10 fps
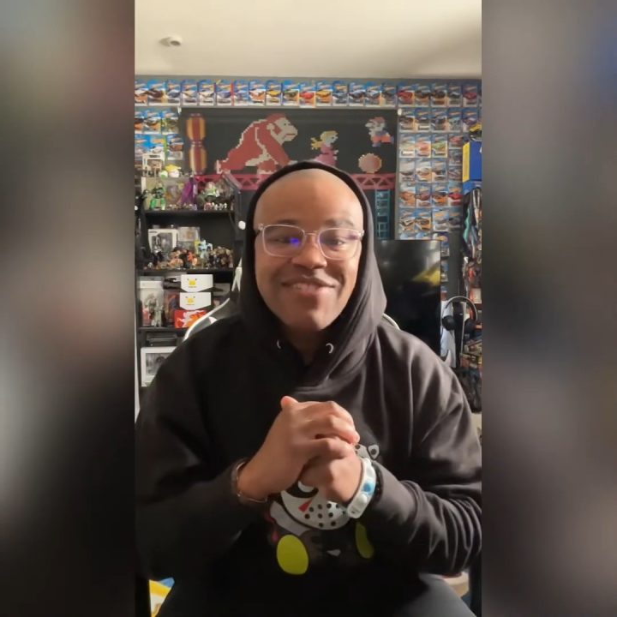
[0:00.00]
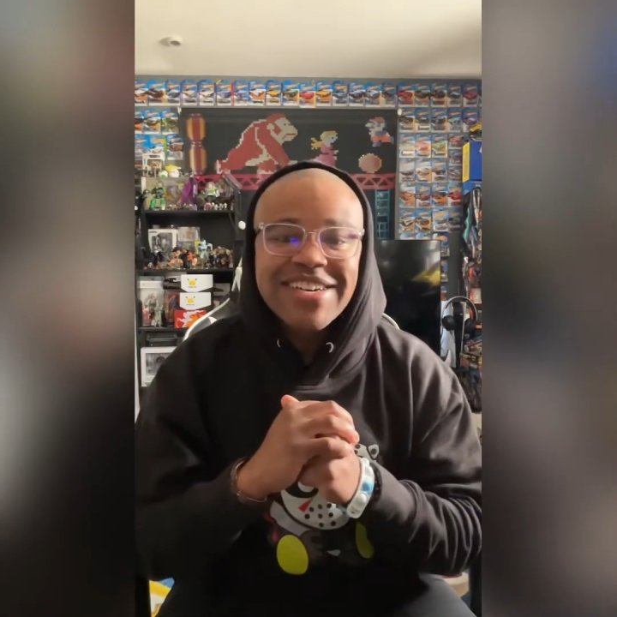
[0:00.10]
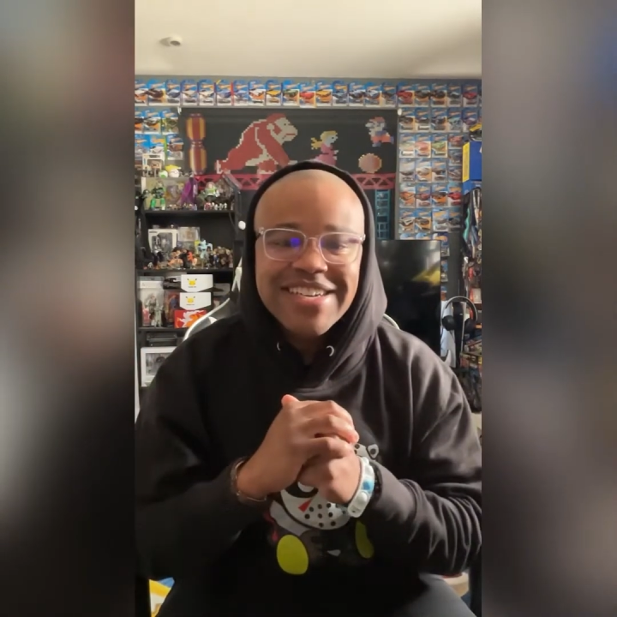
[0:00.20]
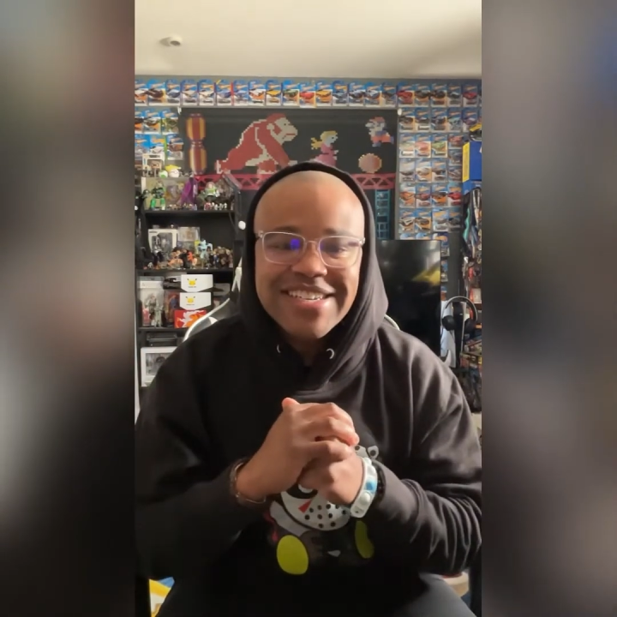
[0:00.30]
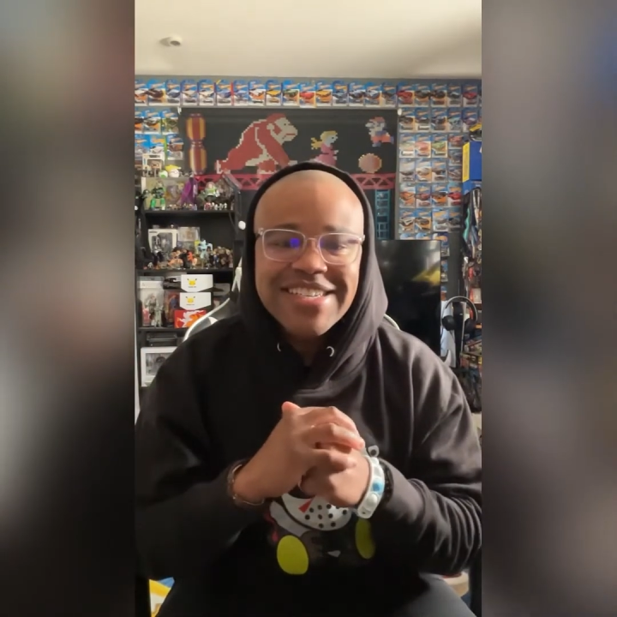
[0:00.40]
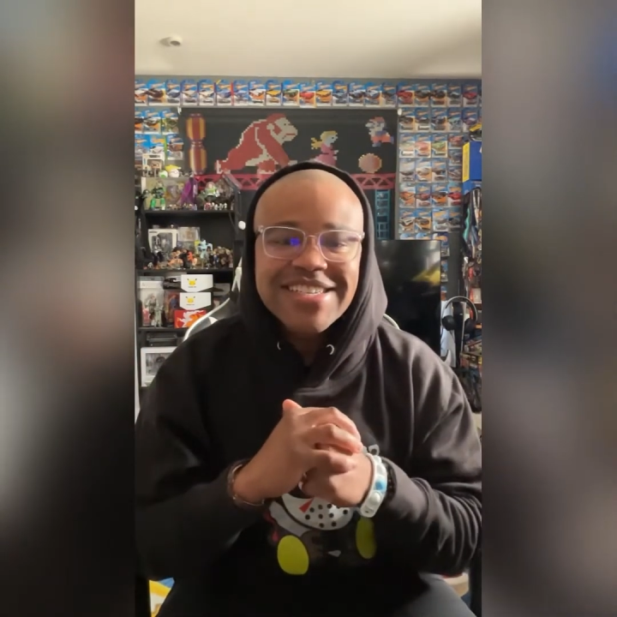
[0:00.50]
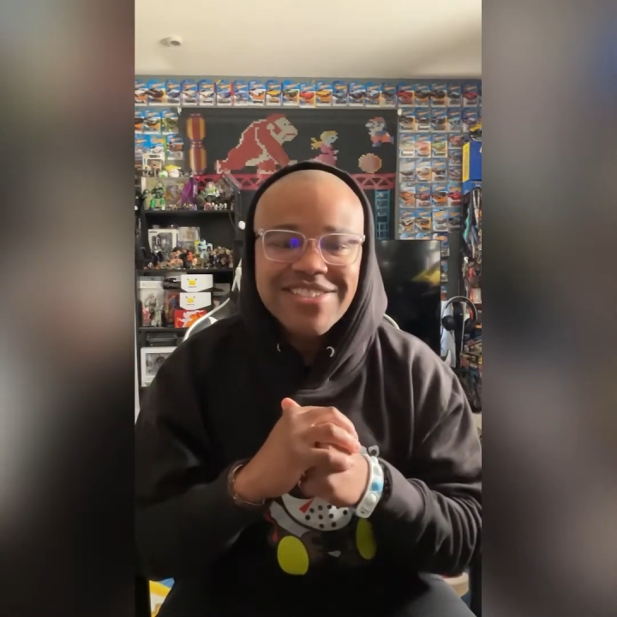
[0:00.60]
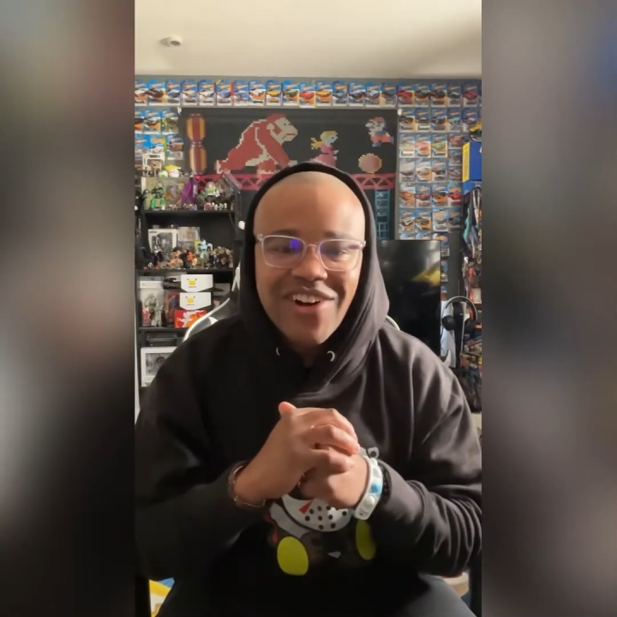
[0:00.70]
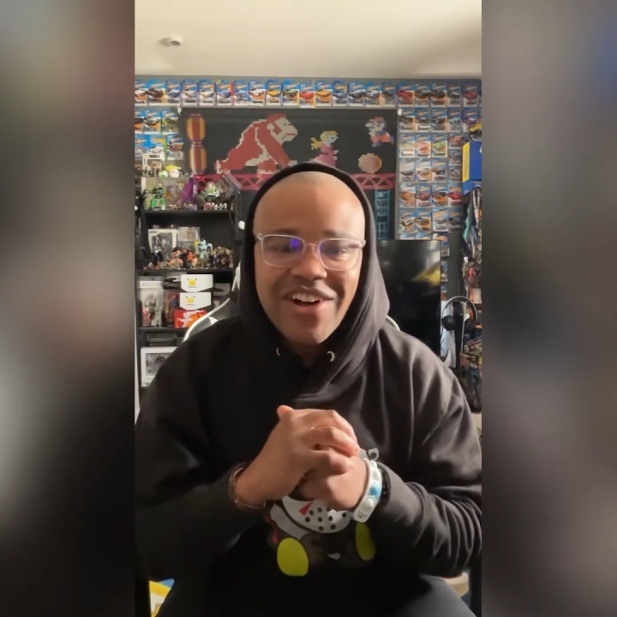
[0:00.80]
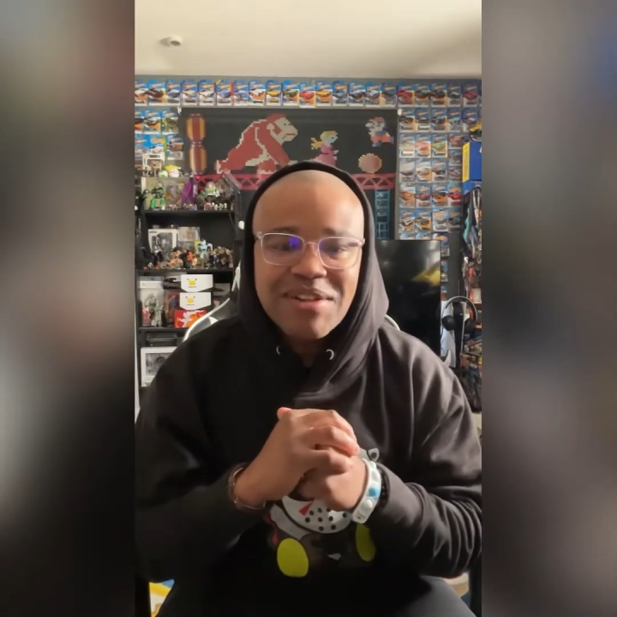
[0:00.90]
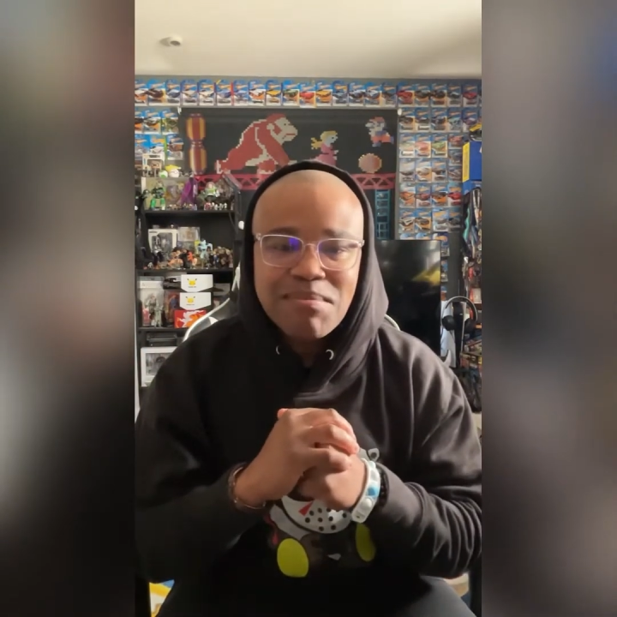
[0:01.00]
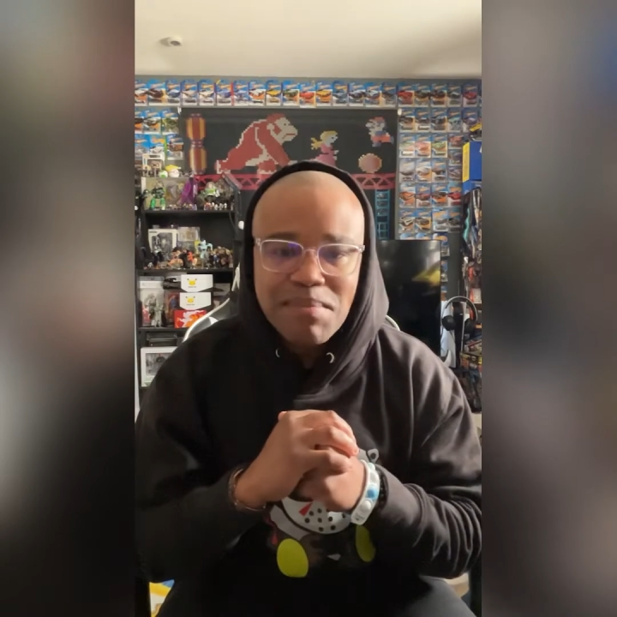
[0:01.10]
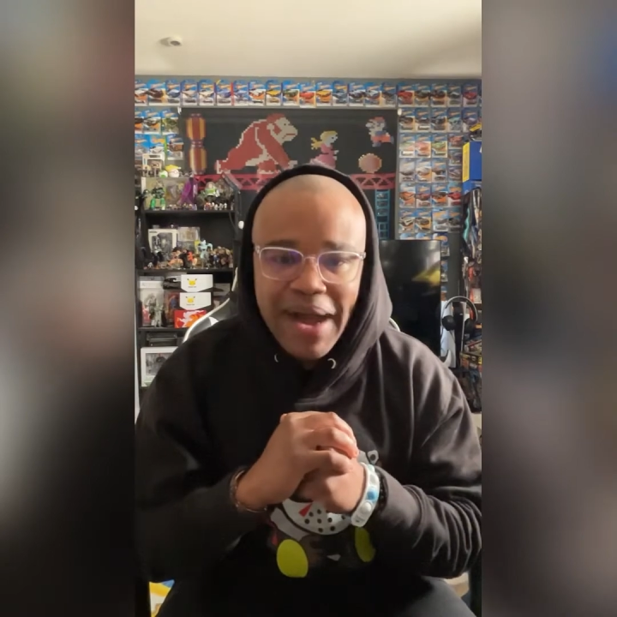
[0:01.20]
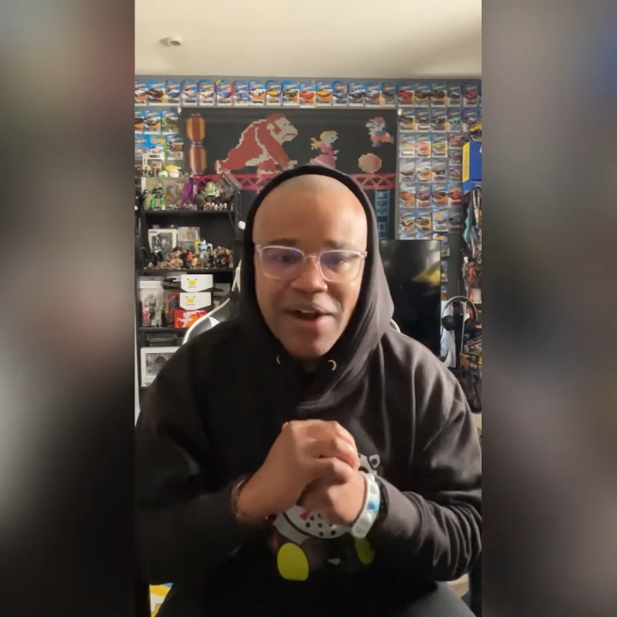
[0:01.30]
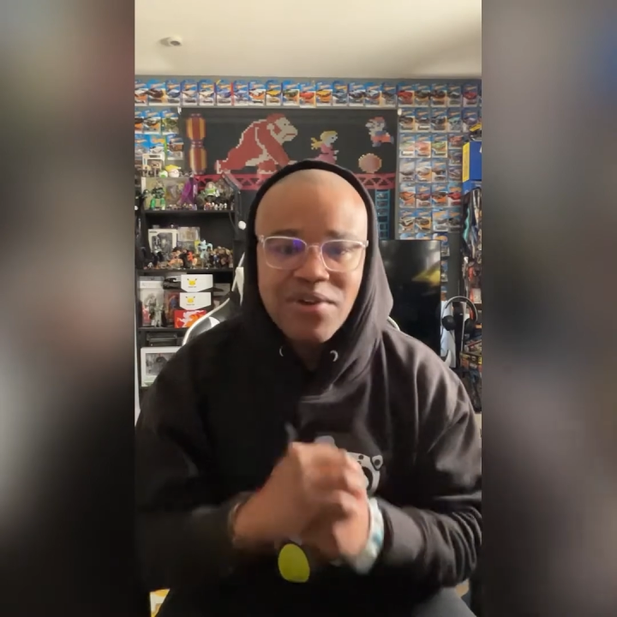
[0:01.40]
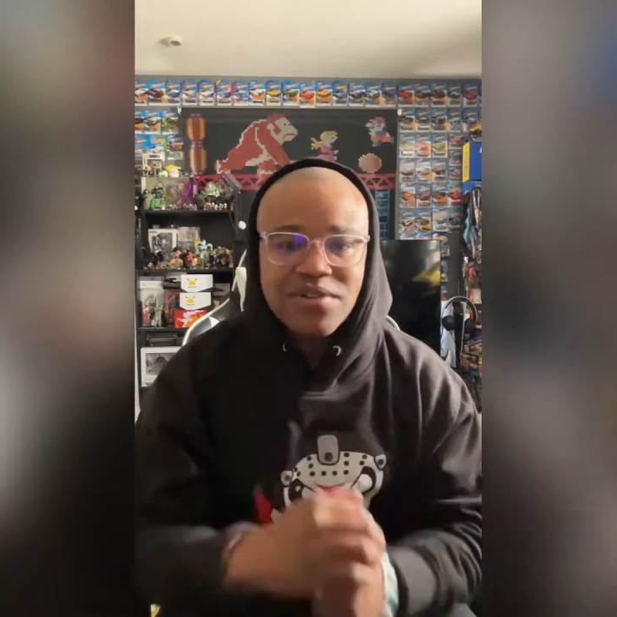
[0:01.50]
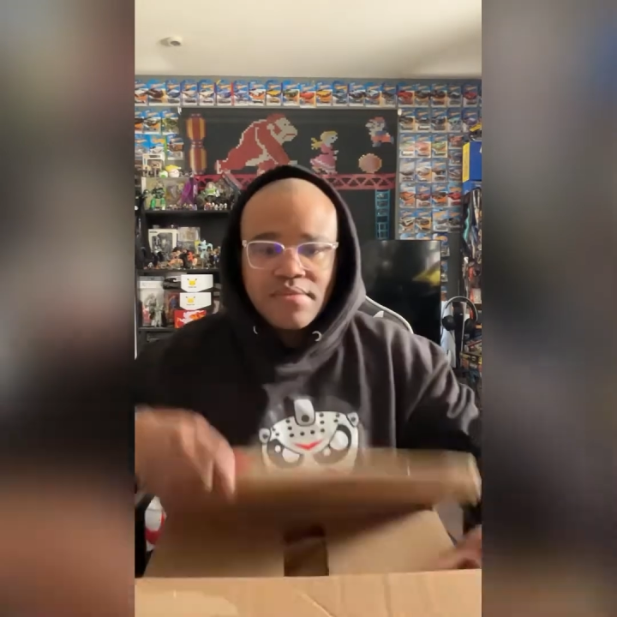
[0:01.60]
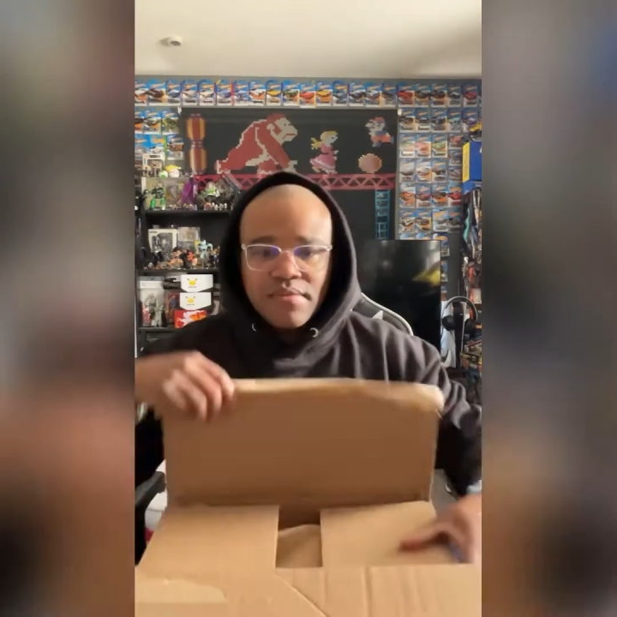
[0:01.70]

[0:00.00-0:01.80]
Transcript: hoodie is all about.